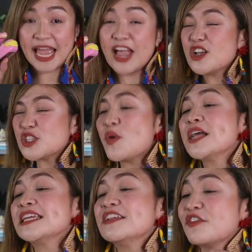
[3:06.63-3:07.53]
I also
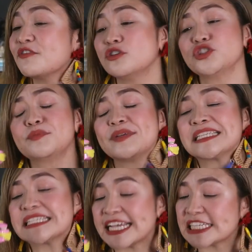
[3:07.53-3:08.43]
wanted it for future
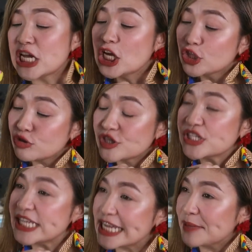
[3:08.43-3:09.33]
businesses to
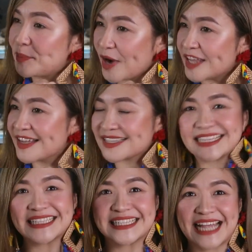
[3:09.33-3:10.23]
seal
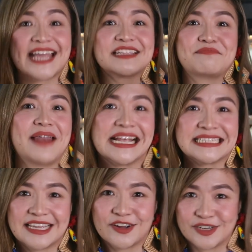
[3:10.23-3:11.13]
products inside
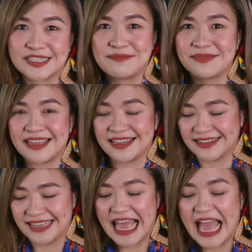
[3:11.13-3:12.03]
plastic or something.